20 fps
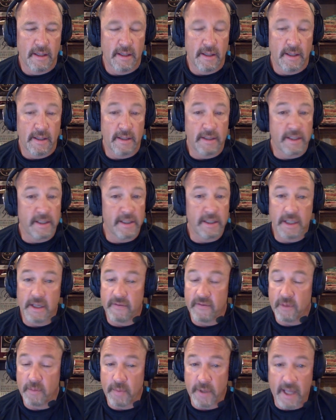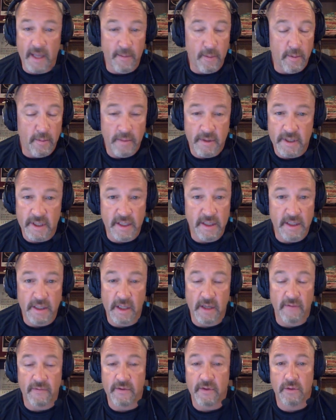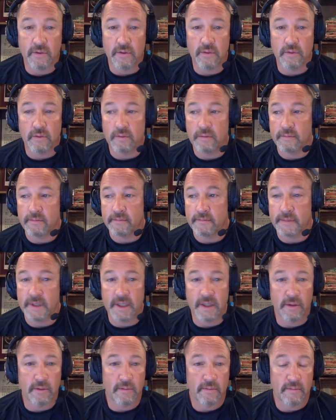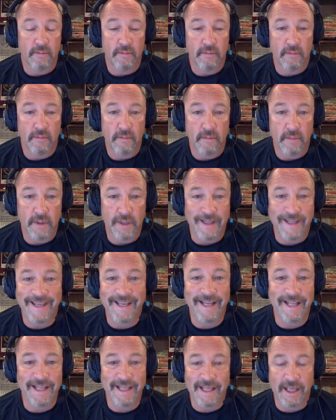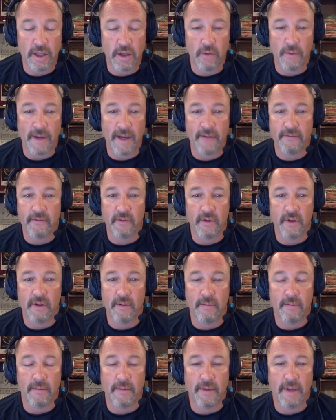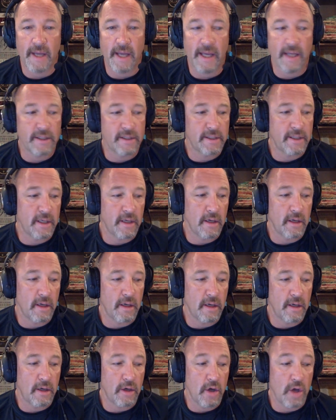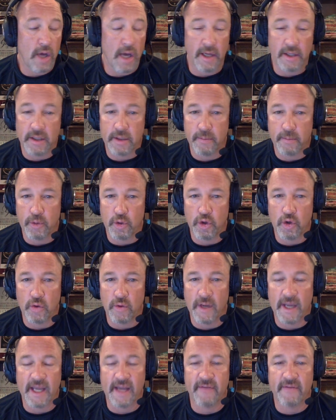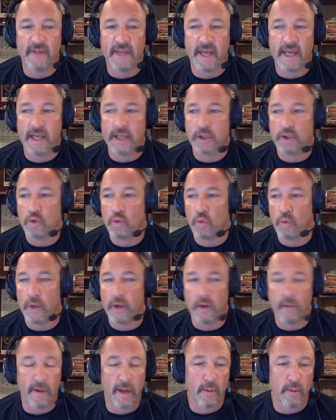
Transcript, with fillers: it's easy enough to blame him. It's easy enough to, you know, legally go after him. As an entrepreneur, I have to ask, where am I